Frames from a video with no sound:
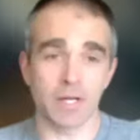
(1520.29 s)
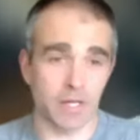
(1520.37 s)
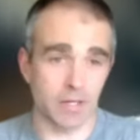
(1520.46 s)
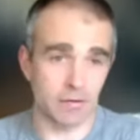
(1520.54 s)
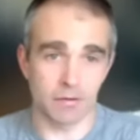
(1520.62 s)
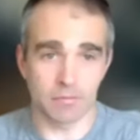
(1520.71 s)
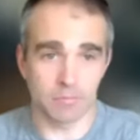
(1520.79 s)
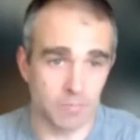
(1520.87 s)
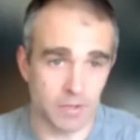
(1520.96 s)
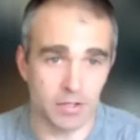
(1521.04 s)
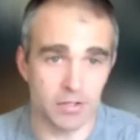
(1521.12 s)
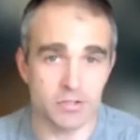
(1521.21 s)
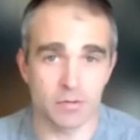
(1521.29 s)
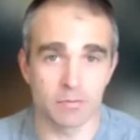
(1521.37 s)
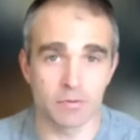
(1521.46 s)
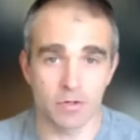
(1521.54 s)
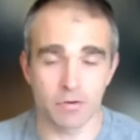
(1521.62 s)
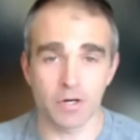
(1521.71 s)
And I'd be curious
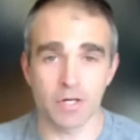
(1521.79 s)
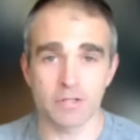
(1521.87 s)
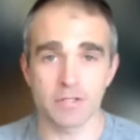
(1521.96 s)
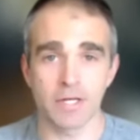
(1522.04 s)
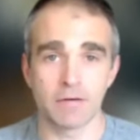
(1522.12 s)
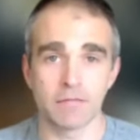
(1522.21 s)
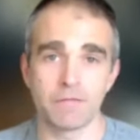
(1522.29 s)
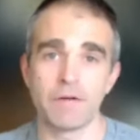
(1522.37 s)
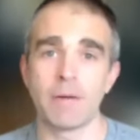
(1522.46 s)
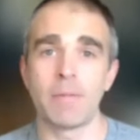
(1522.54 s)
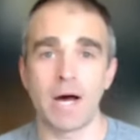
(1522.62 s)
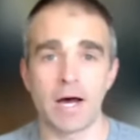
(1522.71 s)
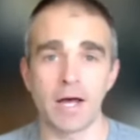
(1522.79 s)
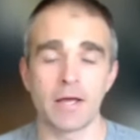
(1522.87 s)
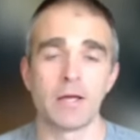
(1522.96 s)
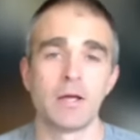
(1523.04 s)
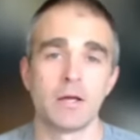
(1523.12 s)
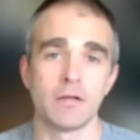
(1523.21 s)
your thoughts on that Feb high,
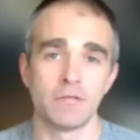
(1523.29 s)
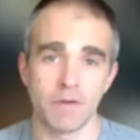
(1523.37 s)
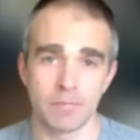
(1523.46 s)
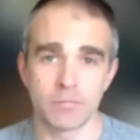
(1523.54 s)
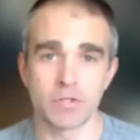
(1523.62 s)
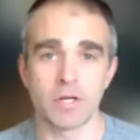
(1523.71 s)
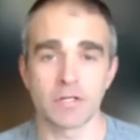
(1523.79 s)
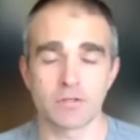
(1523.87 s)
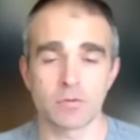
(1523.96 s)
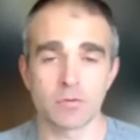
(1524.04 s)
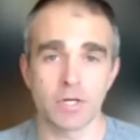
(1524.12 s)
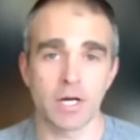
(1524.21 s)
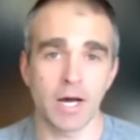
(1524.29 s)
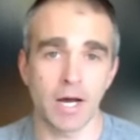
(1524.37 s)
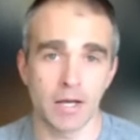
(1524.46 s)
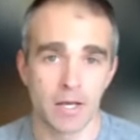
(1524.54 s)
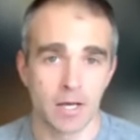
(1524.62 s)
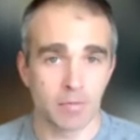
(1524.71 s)
the Feb 2020 high.